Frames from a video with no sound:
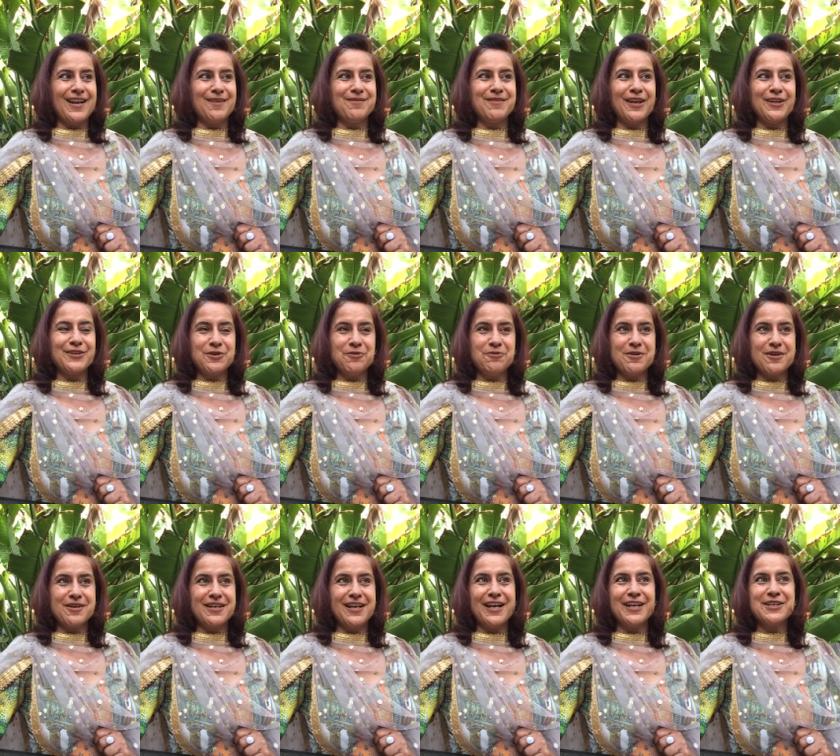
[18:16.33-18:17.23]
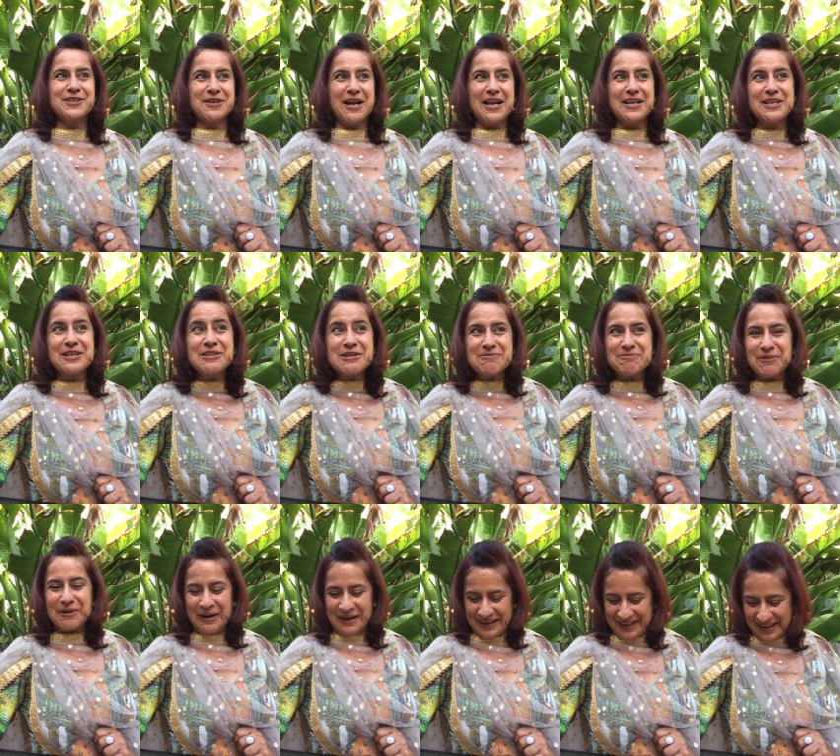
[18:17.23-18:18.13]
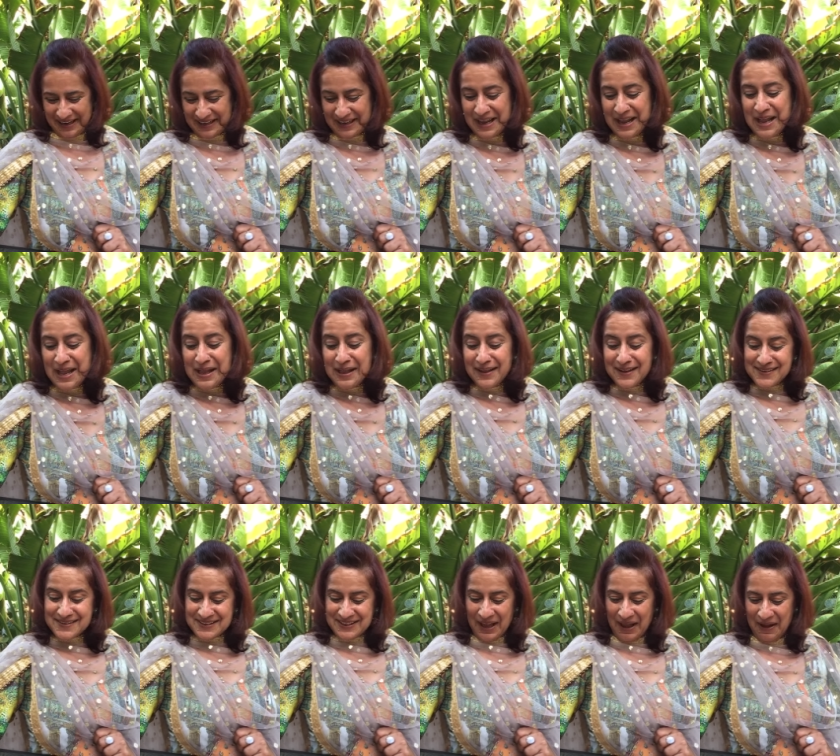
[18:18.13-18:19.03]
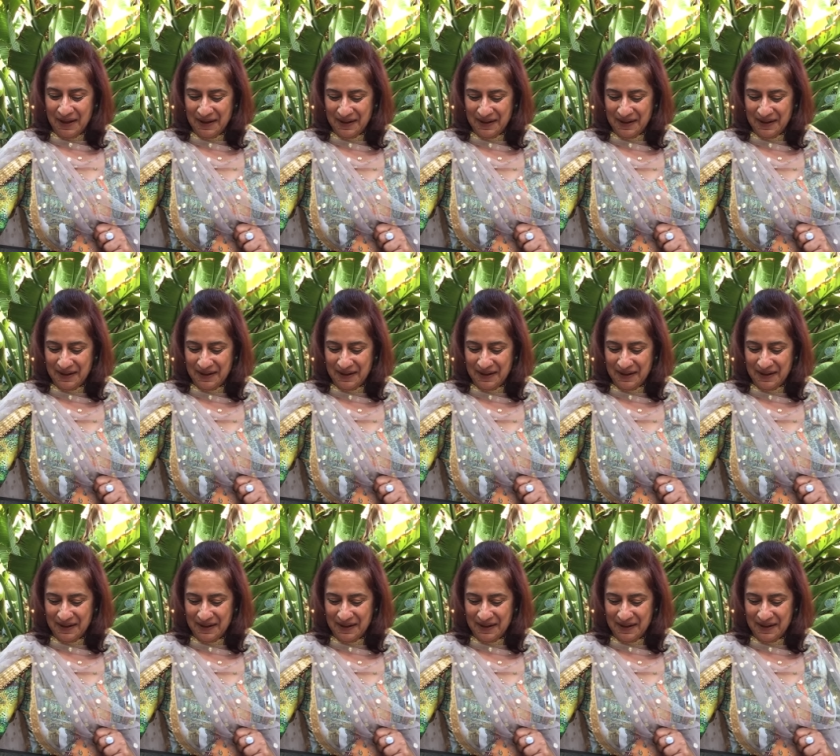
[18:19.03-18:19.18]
I'm like, don't worry, I cried in the morning. So,